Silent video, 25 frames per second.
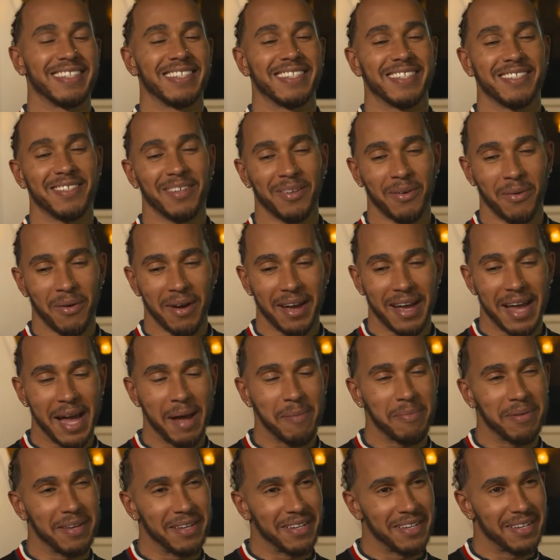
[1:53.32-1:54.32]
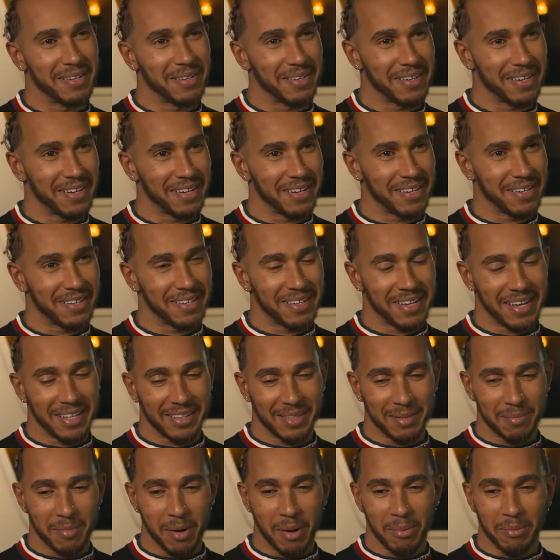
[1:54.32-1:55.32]
not quite happy at
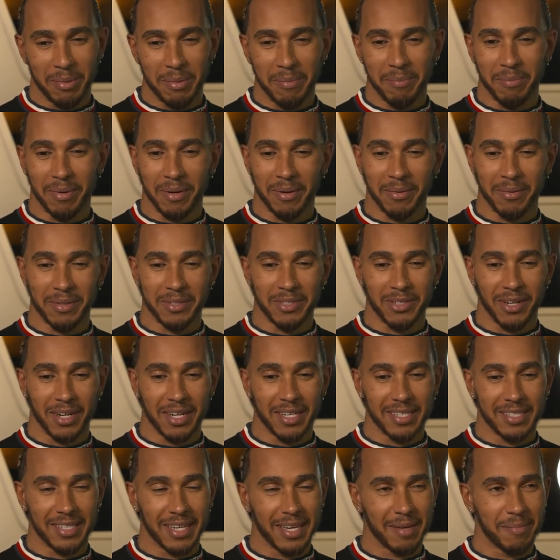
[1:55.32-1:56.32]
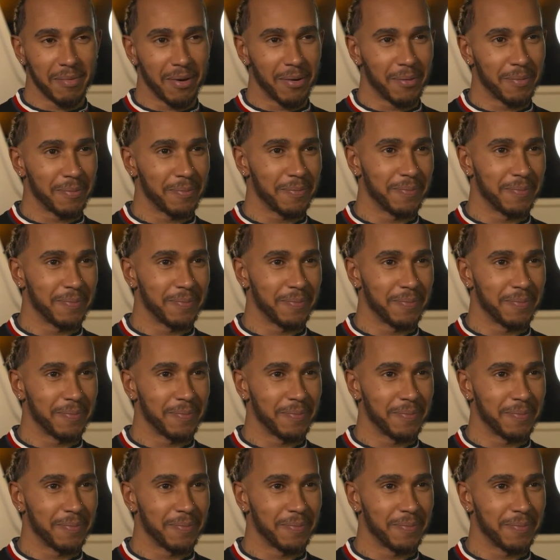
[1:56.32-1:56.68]
the moment, but we're trying to tame her.